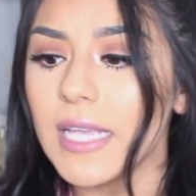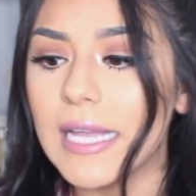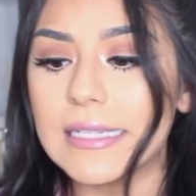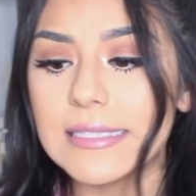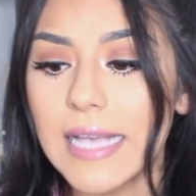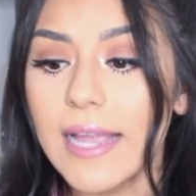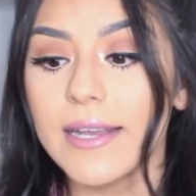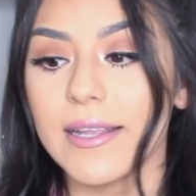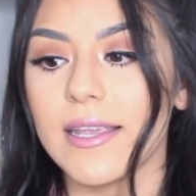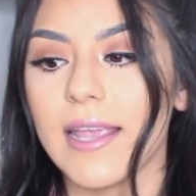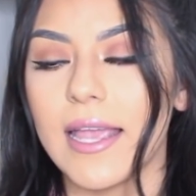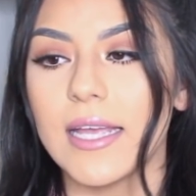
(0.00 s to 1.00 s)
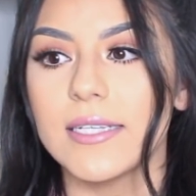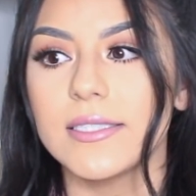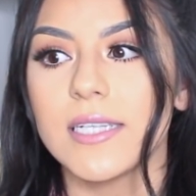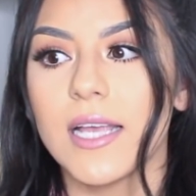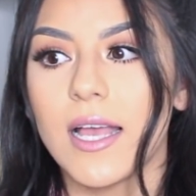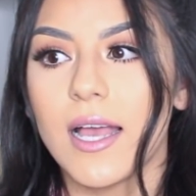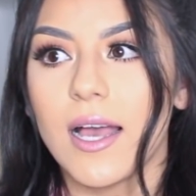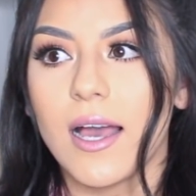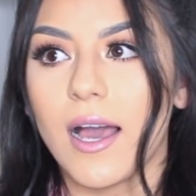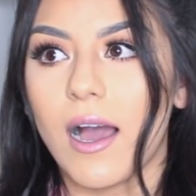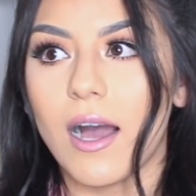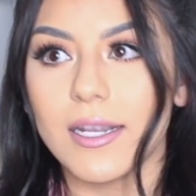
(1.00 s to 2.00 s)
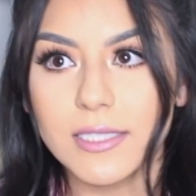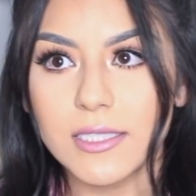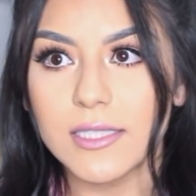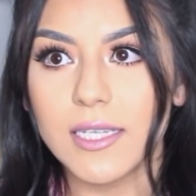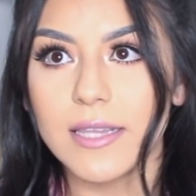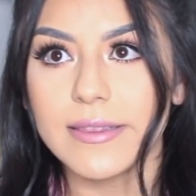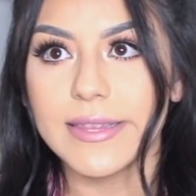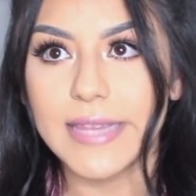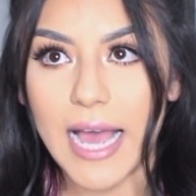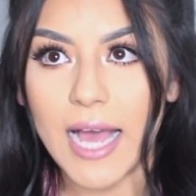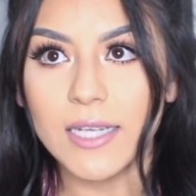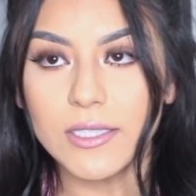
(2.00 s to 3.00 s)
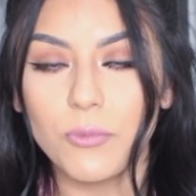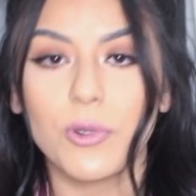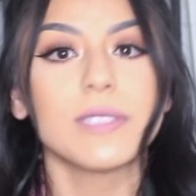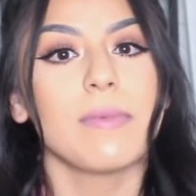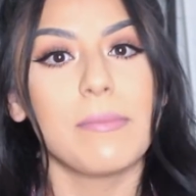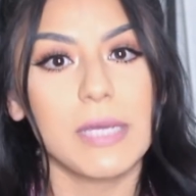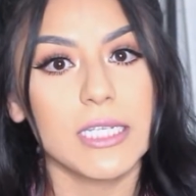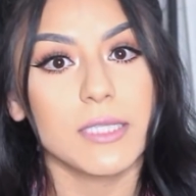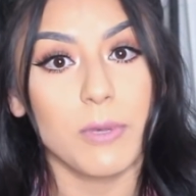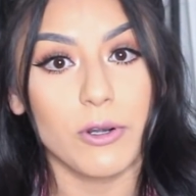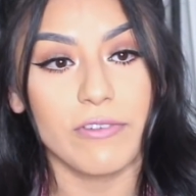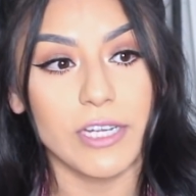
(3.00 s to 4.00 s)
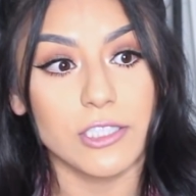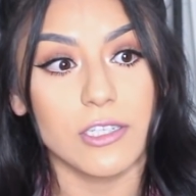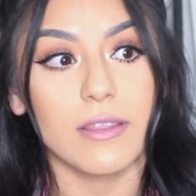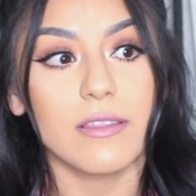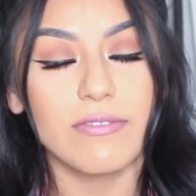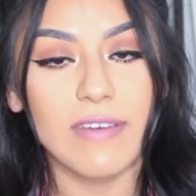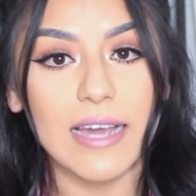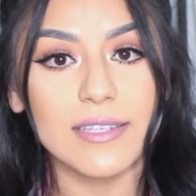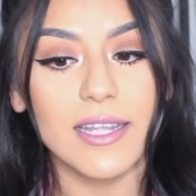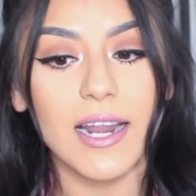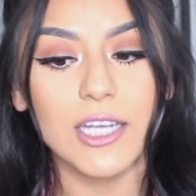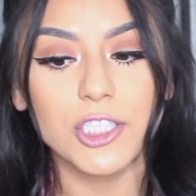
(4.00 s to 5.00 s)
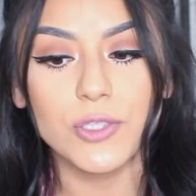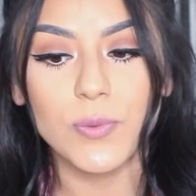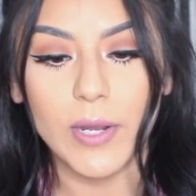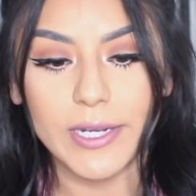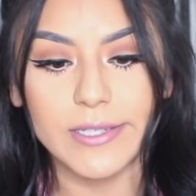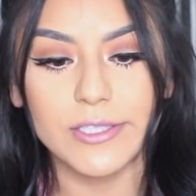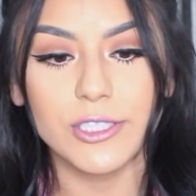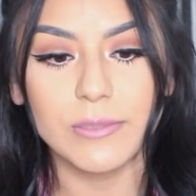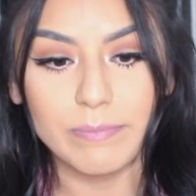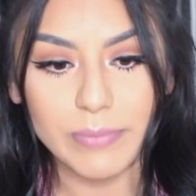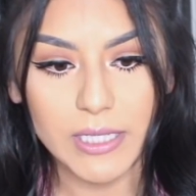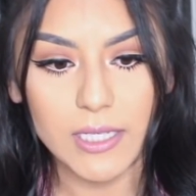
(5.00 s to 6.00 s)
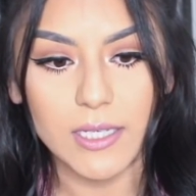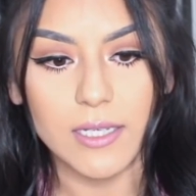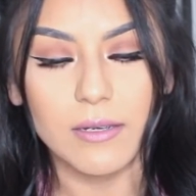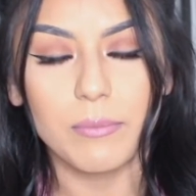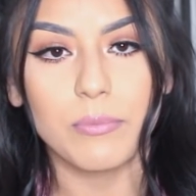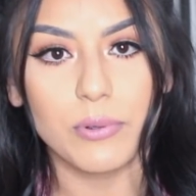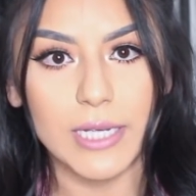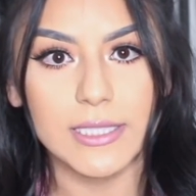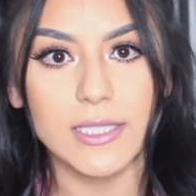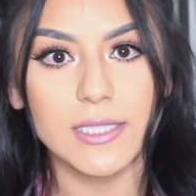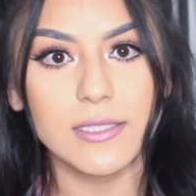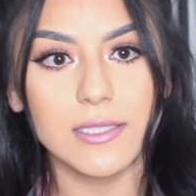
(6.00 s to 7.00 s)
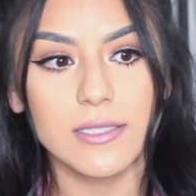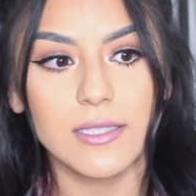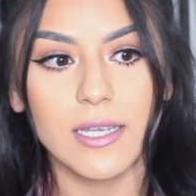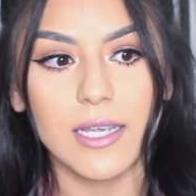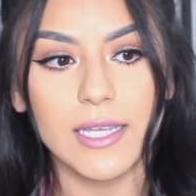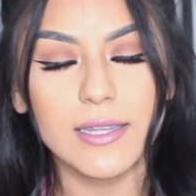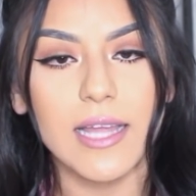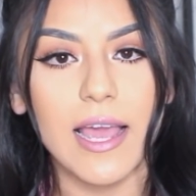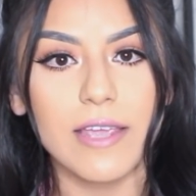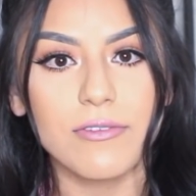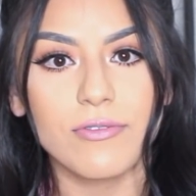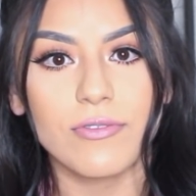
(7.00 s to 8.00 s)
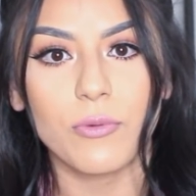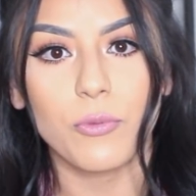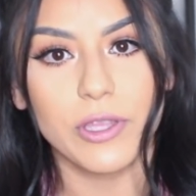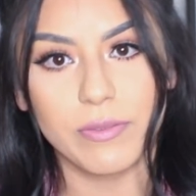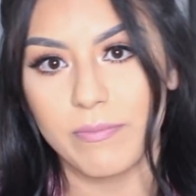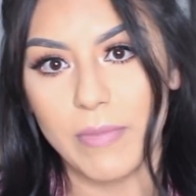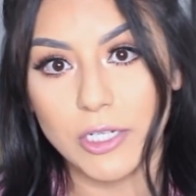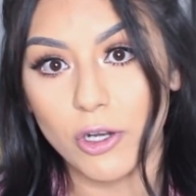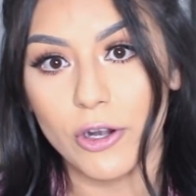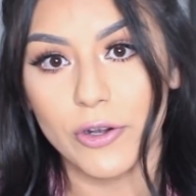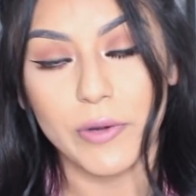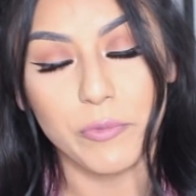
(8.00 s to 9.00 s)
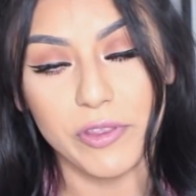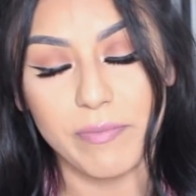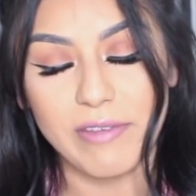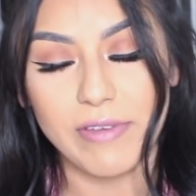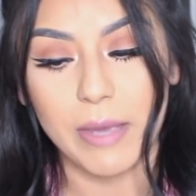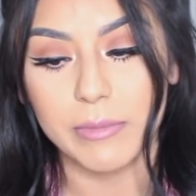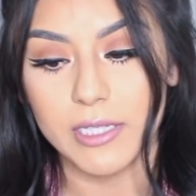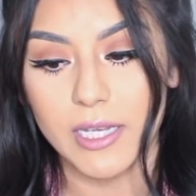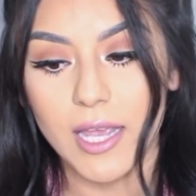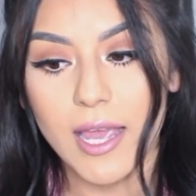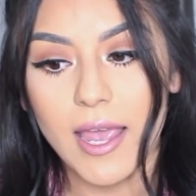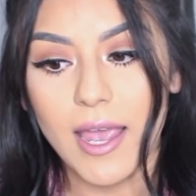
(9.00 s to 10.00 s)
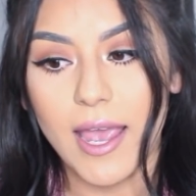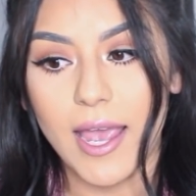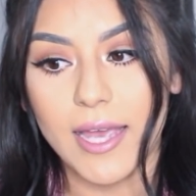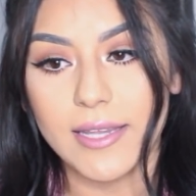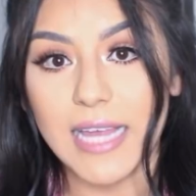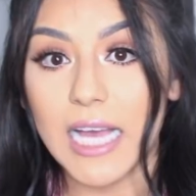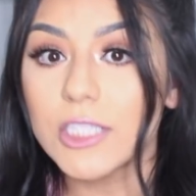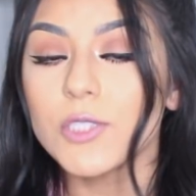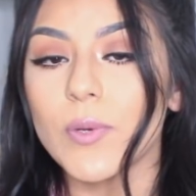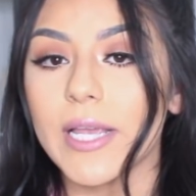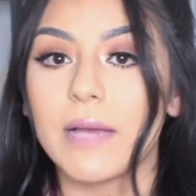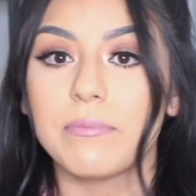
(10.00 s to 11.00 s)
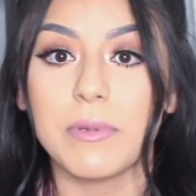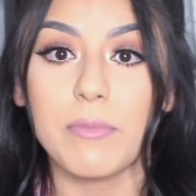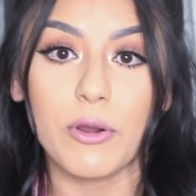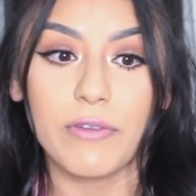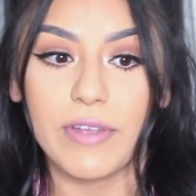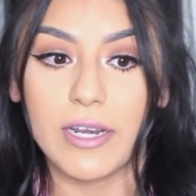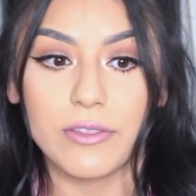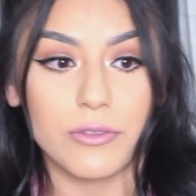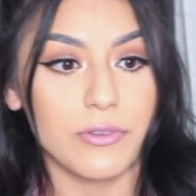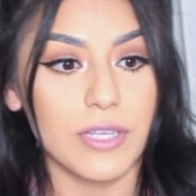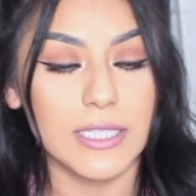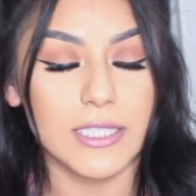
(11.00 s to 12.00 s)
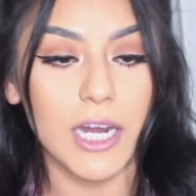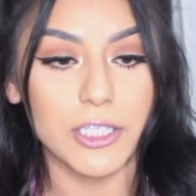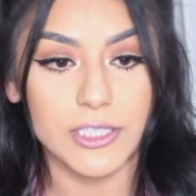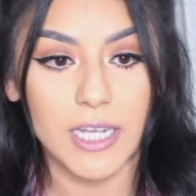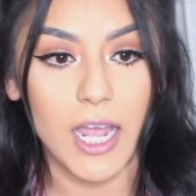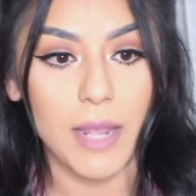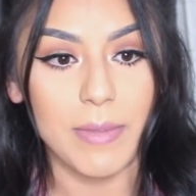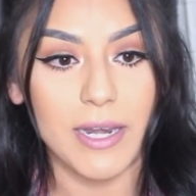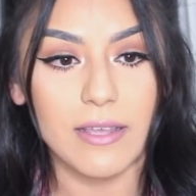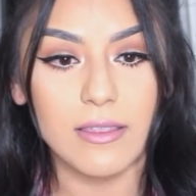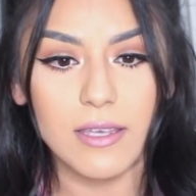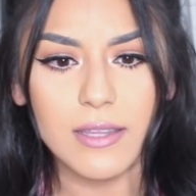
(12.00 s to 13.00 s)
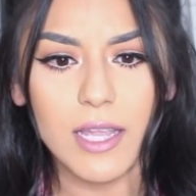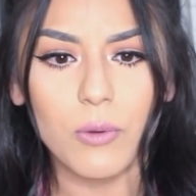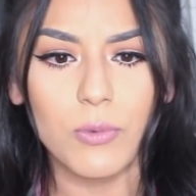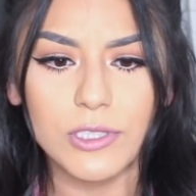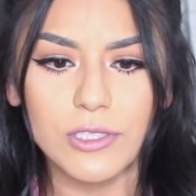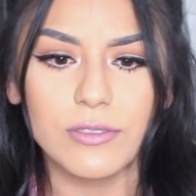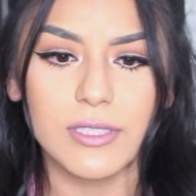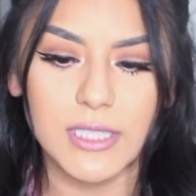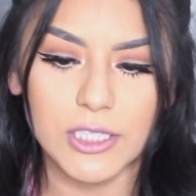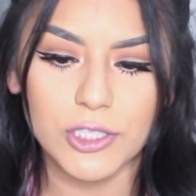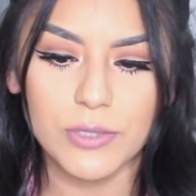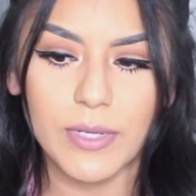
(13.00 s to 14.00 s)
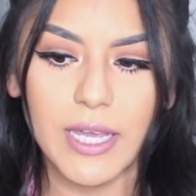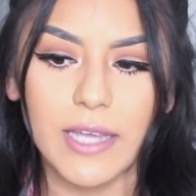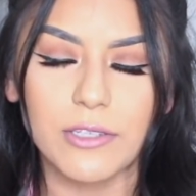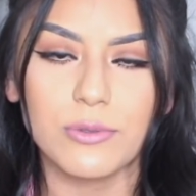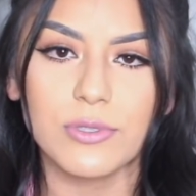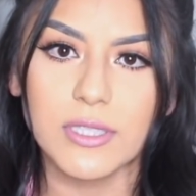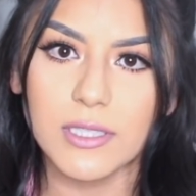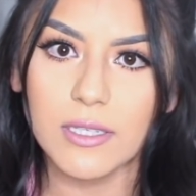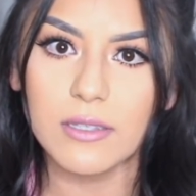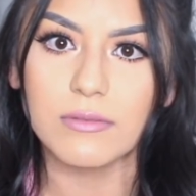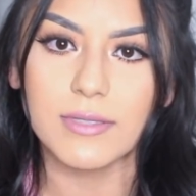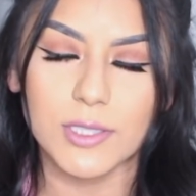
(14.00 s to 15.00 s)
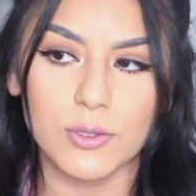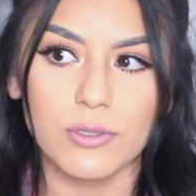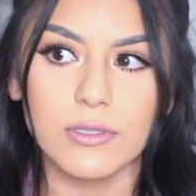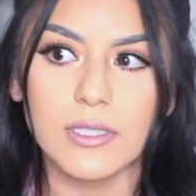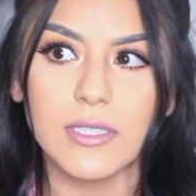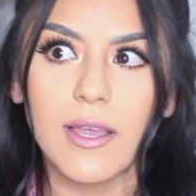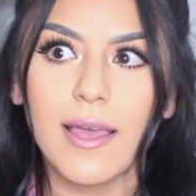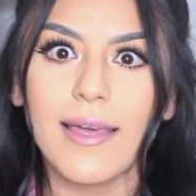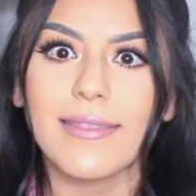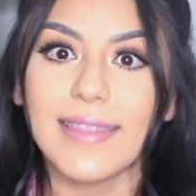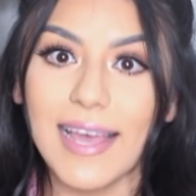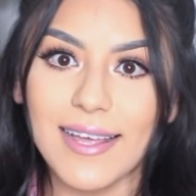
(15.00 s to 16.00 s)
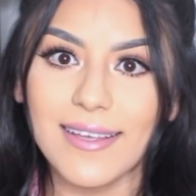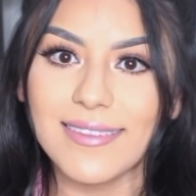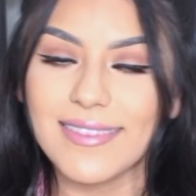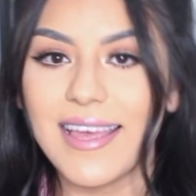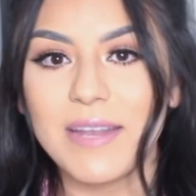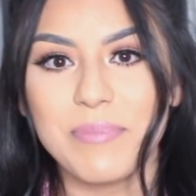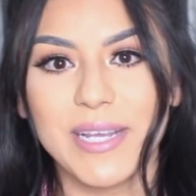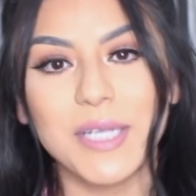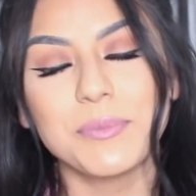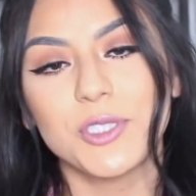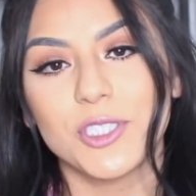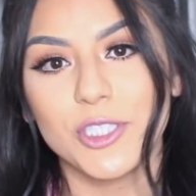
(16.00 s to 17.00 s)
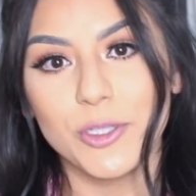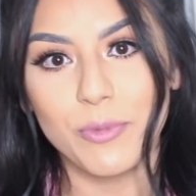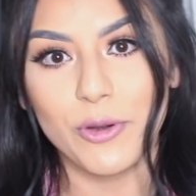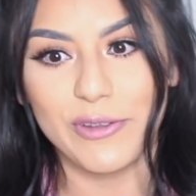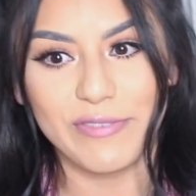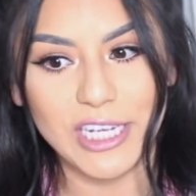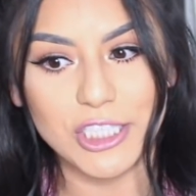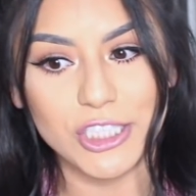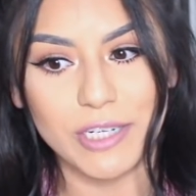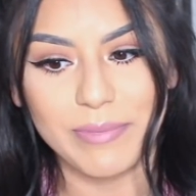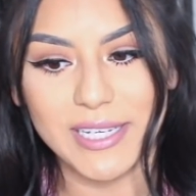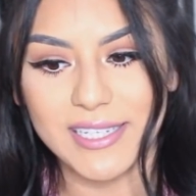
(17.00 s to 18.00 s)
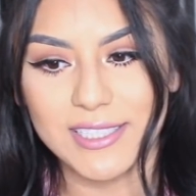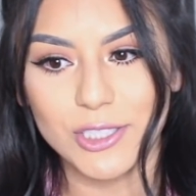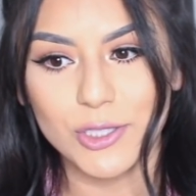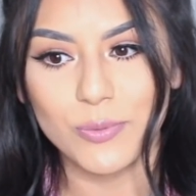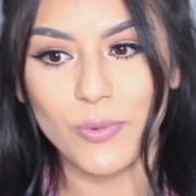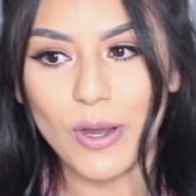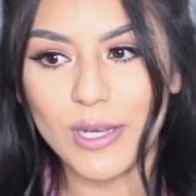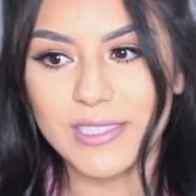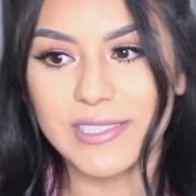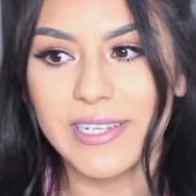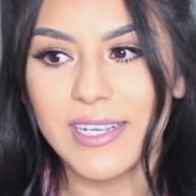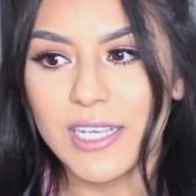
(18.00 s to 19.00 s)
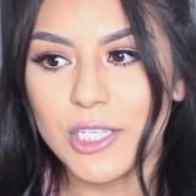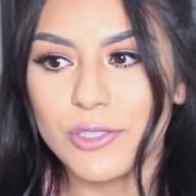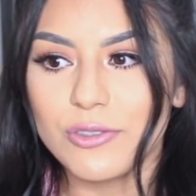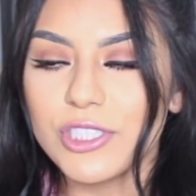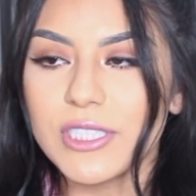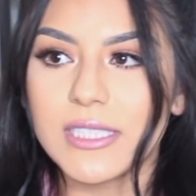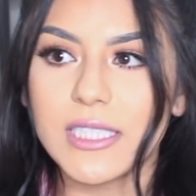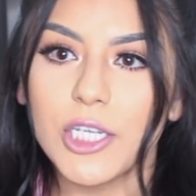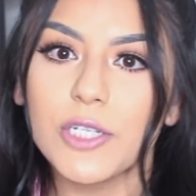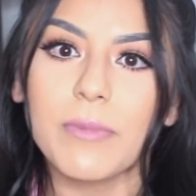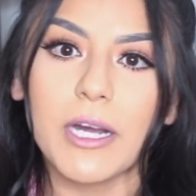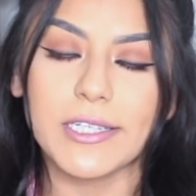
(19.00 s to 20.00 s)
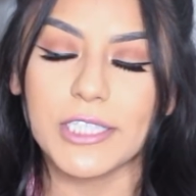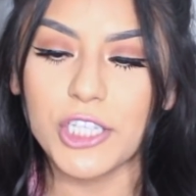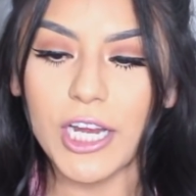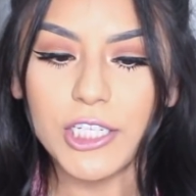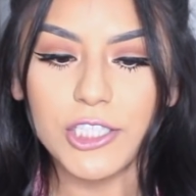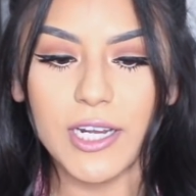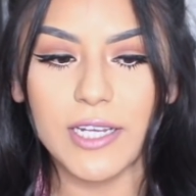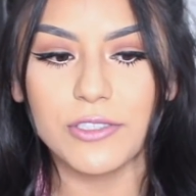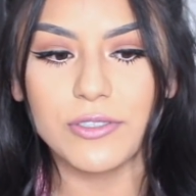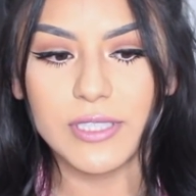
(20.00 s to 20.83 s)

and anxiety. And honestly, that was my biggest motivation. The fact that I just wanted to be present in life with my daughter and with my family. And that's what kept me motivated through the entire time. And I think that once you stick to it and you see the results, that then becomes your new motivation, because you just see your body changing and you